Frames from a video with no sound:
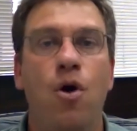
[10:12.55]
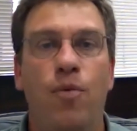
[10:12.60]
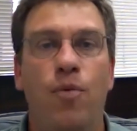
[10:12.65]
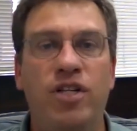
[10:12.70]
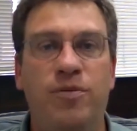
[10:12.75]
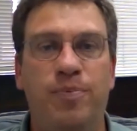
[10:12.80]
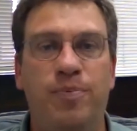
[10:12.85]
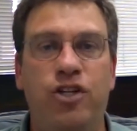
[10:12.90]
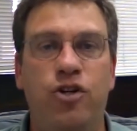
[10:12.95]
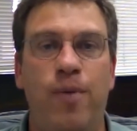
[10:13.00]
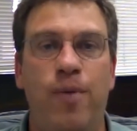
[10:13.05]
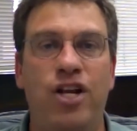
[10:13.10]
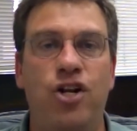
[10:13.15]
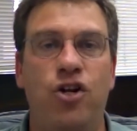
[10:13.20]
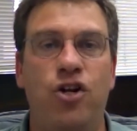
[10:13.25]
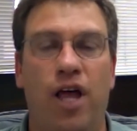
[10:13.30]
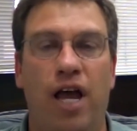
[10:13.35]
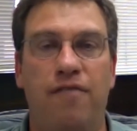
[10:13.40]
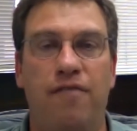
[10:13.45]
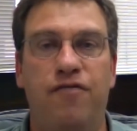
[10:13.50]
We speak to you about
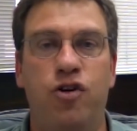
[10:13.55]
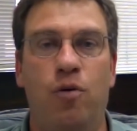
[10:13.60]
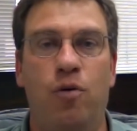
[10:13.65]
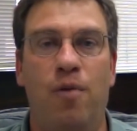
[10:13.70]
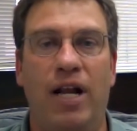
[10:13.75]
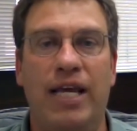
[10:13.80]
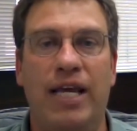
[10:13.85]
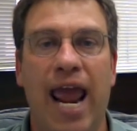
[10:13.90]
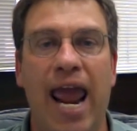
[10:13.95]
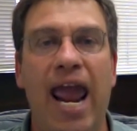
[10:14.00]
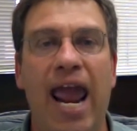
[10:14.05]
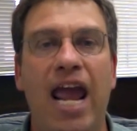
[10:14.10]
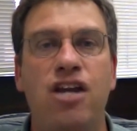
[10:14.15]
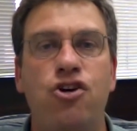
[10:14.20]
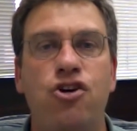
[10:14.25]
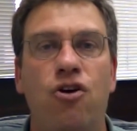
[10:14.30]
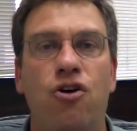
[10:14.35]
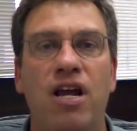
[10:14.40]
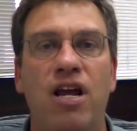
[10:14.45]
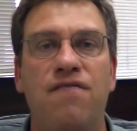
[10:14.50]
your life, your money,
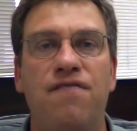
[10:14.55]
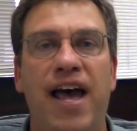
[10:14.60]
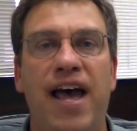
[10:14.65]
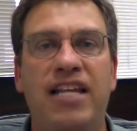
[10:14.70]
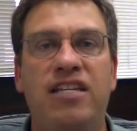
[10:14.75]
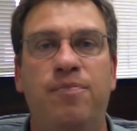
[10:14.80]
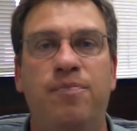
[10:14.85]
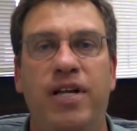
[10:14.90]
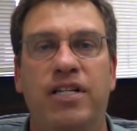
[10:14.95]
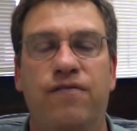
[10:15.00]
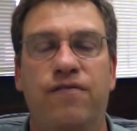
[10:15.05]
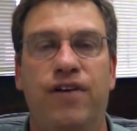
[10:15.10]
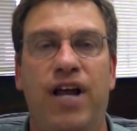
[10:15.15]
and your investments.